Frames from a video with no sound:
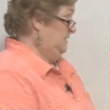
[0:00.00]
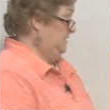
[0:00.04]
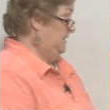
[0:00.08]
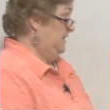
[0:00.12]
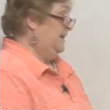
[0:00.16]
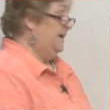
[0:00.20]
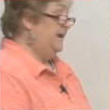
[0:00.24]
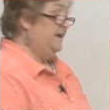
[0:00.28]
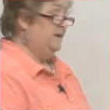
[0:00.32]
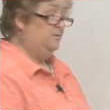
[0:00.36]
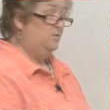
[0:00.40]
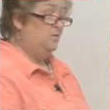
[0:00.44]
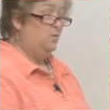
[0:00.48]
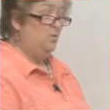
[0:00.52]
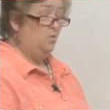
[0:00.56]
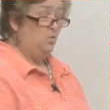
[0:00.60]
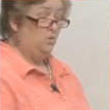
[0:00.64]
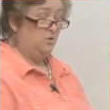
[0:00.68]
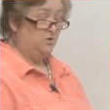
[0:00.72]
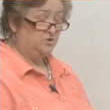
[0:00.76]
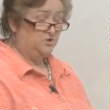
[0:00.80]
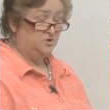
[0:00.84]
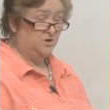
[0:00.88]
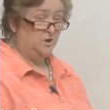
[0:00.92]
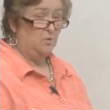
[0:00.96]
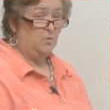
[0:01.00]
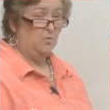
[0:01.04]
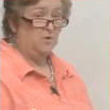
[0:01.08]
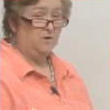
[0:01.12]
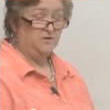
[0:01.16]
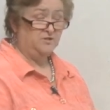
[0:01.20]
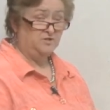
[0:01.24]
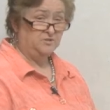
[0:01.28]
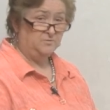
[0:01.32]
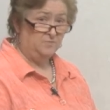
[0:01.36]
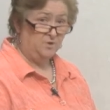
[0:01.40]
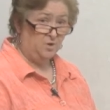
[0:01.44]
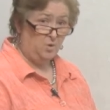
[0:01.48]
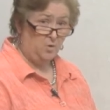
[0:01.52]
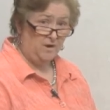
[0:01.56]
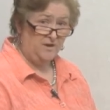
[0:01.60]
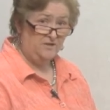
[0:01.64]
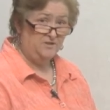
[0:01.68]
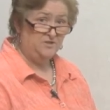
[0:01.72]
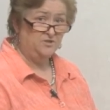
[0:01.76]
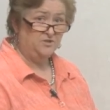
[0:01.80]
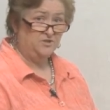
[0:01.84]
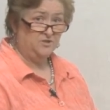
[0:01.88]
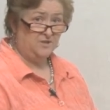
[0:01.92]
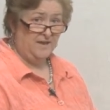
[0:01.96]
And we'll start working some
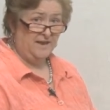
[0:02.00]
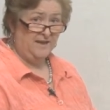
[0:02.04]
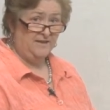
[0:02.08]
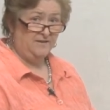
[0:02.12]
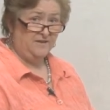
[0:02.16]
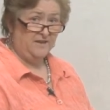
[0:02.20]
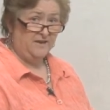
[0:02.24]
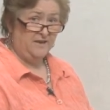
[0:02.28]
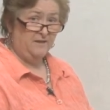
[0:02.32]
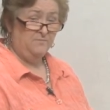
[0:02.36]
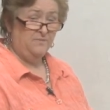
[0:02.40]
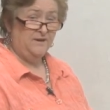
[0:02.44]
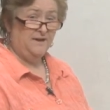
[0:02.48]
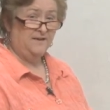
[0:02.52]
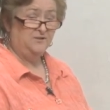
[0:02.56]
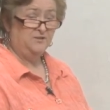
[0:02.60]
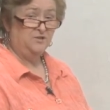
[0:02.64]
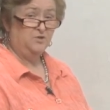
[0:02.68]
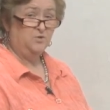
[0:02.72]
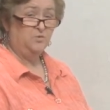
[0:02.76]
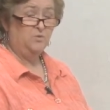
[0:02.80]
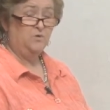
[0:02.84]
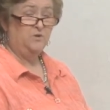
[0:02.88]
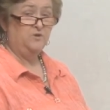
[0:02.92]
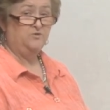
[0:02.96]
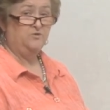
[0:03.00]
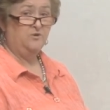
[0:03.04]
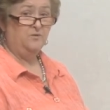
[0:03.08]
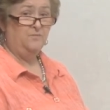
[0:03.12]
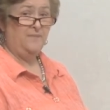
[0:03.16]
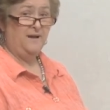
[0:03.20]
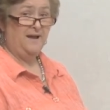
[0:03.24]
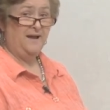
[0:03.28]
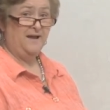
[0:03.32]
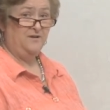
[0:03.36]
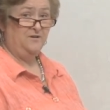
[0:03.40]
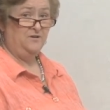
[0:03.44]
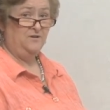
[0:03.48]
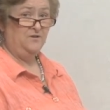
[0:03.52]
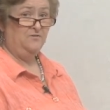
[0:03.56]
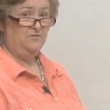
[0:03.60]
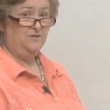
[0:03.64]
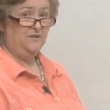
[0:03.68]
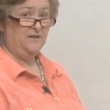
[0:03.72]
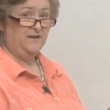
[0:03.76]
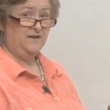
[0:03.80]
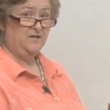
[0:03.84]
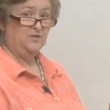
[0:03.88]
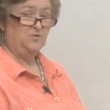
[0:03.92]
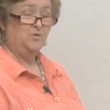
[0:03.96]
equations like that, but I just wanted to remind you
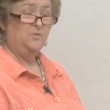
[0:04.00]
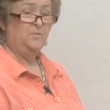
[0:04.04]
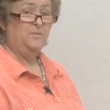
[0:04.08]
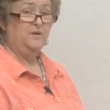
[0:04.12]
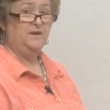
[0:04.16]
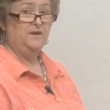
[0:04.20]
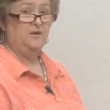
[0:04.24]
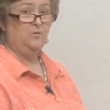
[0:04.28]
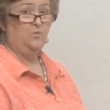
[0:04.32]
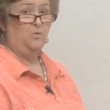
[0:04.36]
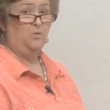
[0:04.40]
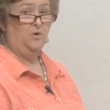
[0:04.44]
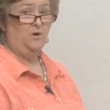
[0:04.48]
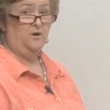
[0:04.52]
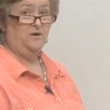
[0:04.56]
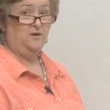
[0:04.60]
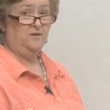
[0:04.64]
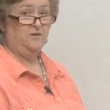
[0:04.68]
that as we begin working